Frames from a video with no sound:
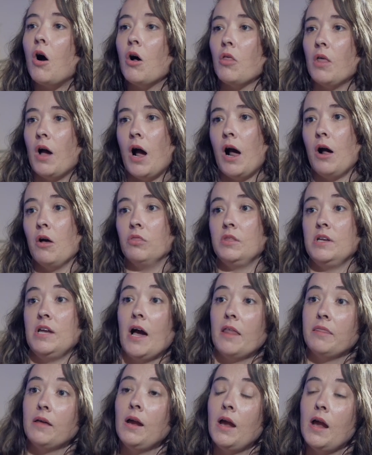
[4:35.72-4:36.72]
On the
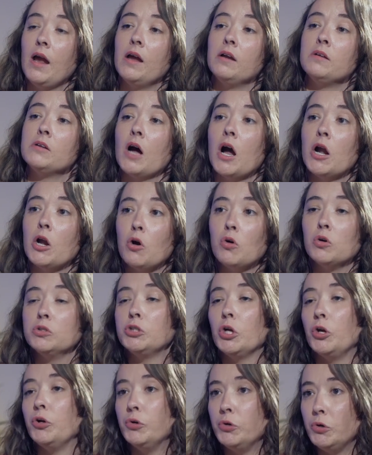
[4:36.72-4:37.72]
other hand, I
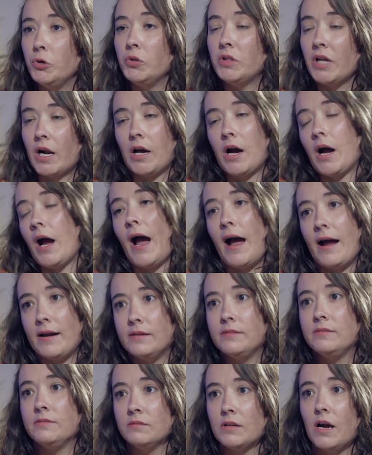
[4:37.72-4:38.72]
also knew that I
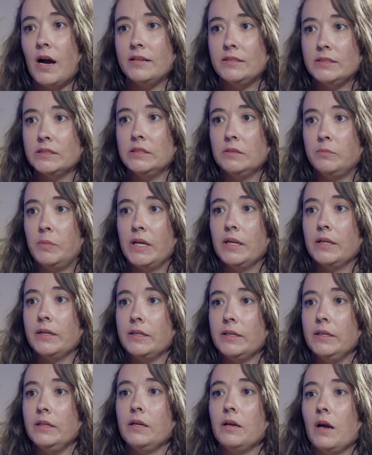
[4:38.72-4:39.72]
had a
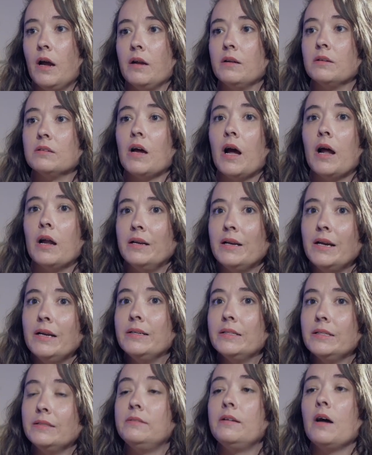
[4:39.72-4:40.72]
disability and I
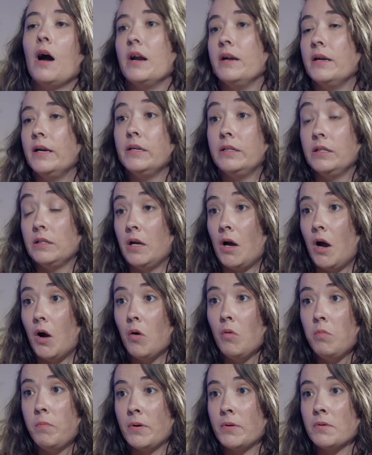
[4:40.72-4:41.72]
needed
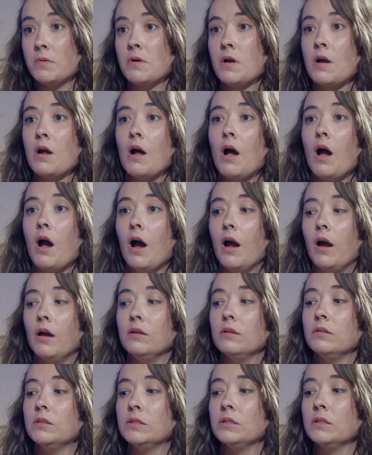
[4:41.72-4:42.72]
help,
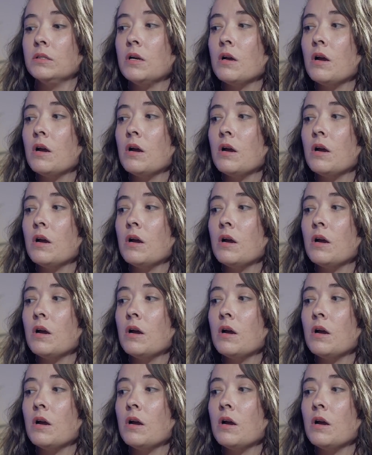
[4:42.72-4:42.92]
and